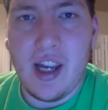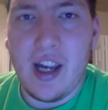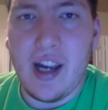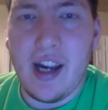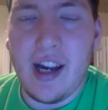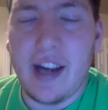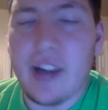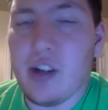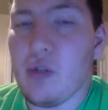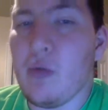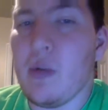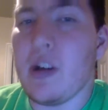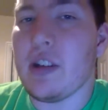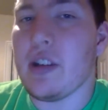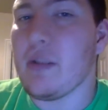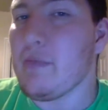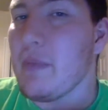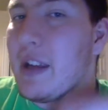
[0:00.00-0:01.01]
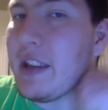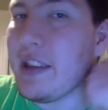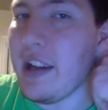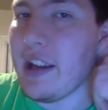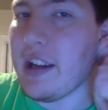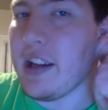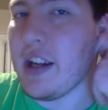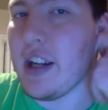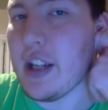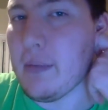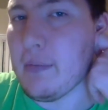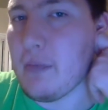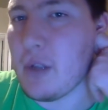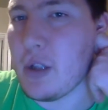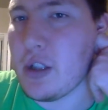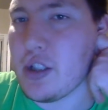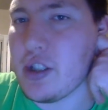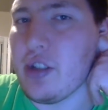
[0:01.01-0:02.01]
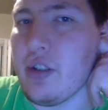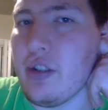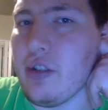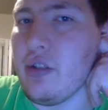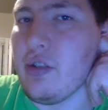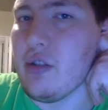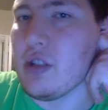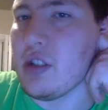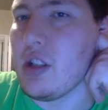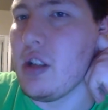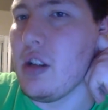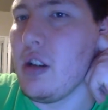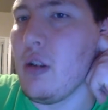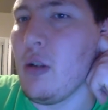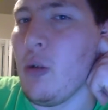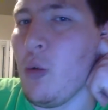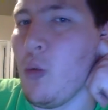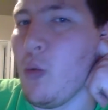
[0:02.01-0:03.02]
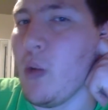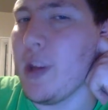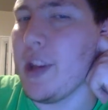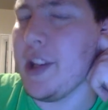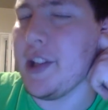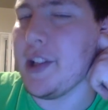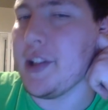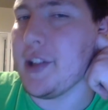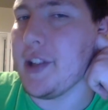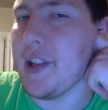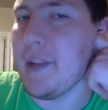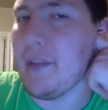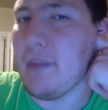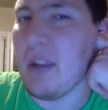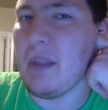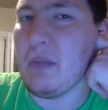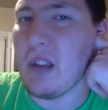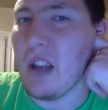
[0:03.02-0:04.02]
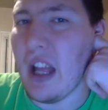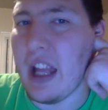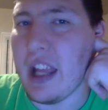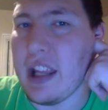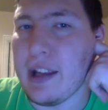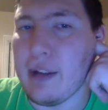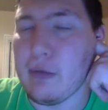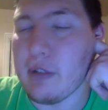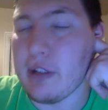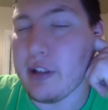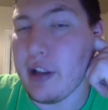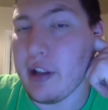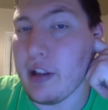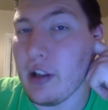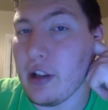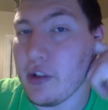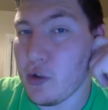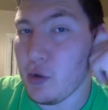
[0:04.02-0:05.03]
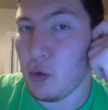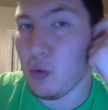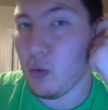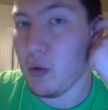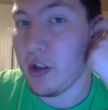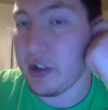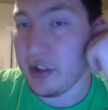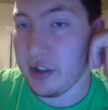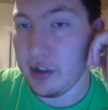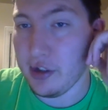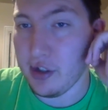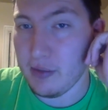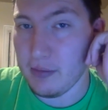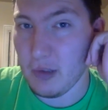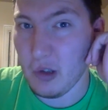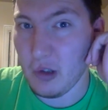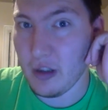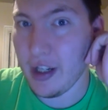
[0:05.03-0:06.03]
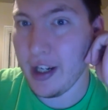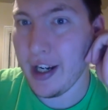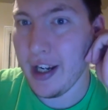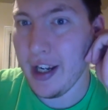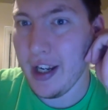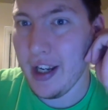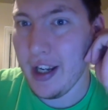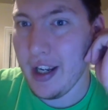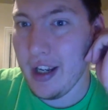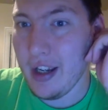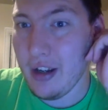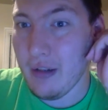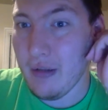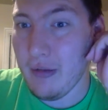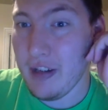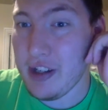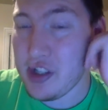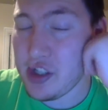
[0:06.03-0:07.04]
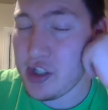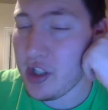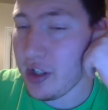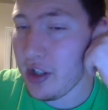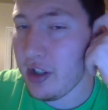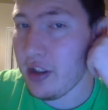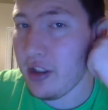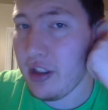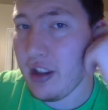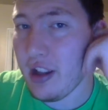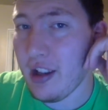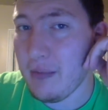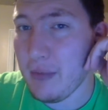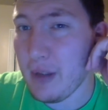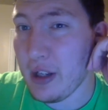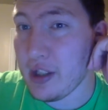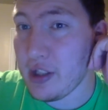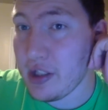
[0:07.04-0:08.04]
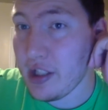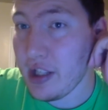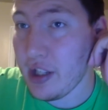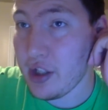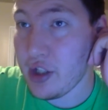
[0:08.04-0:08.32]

I don't want to be that kind of person who's willing to leave people hanging when they want to learn more, which is a good thing because that